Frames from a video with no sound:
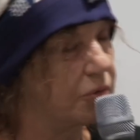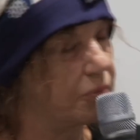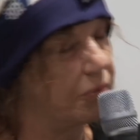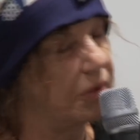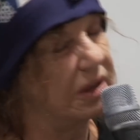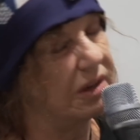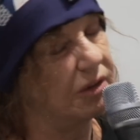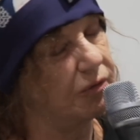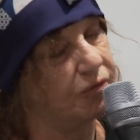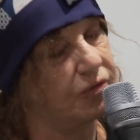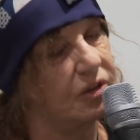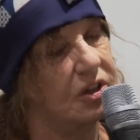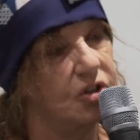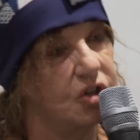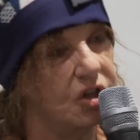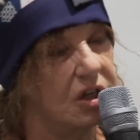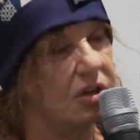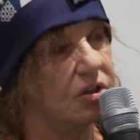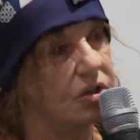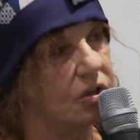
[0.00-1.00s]
to bring the
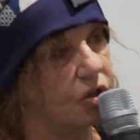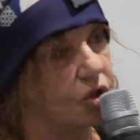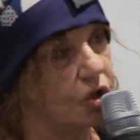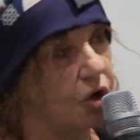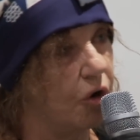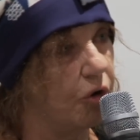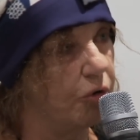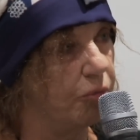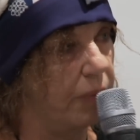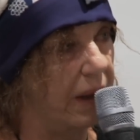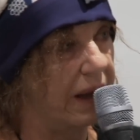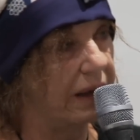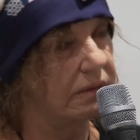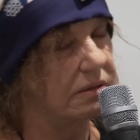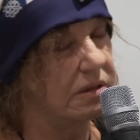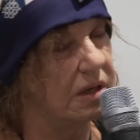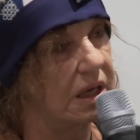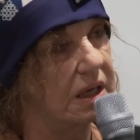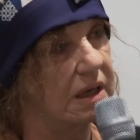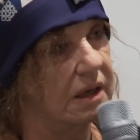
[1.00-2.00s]
Fiji show
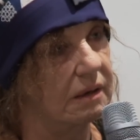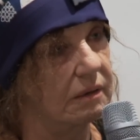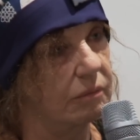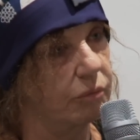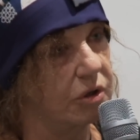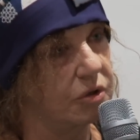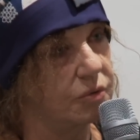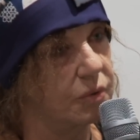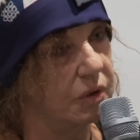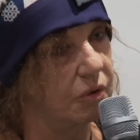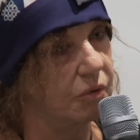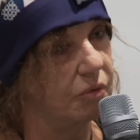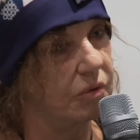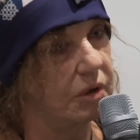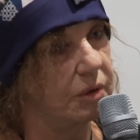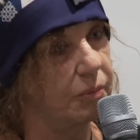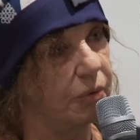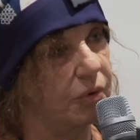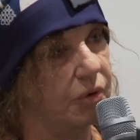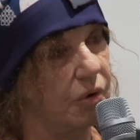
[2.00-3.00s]
back to here, which we'd
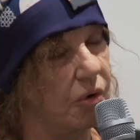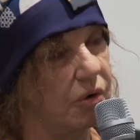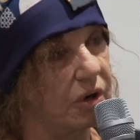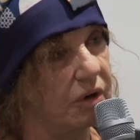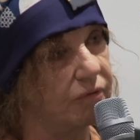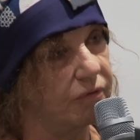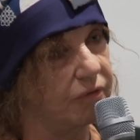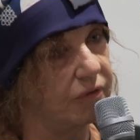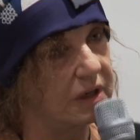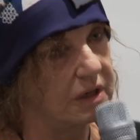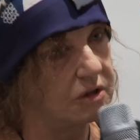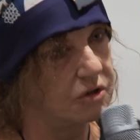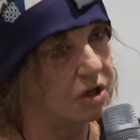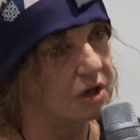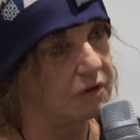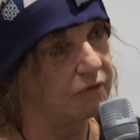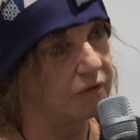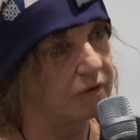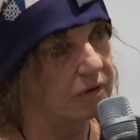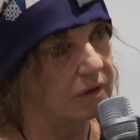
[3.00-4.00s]
already put on in
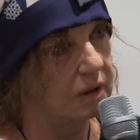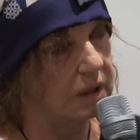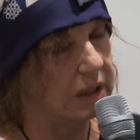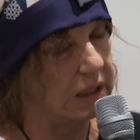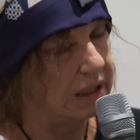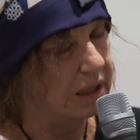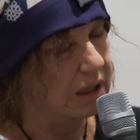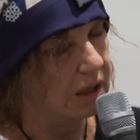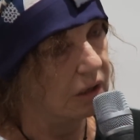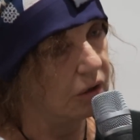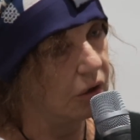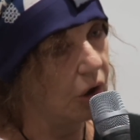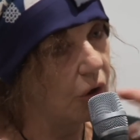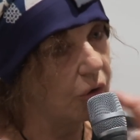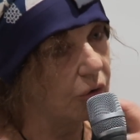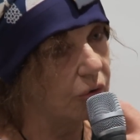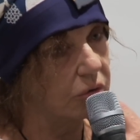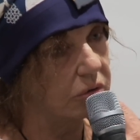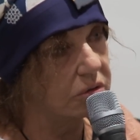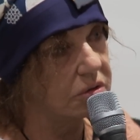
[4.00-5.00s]
Fiji for the
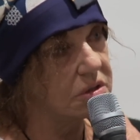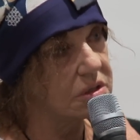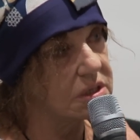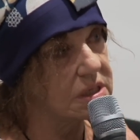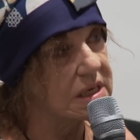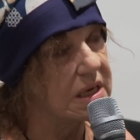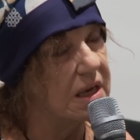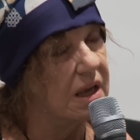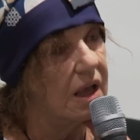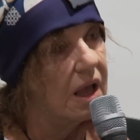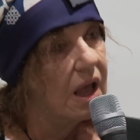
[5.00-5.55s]
locals.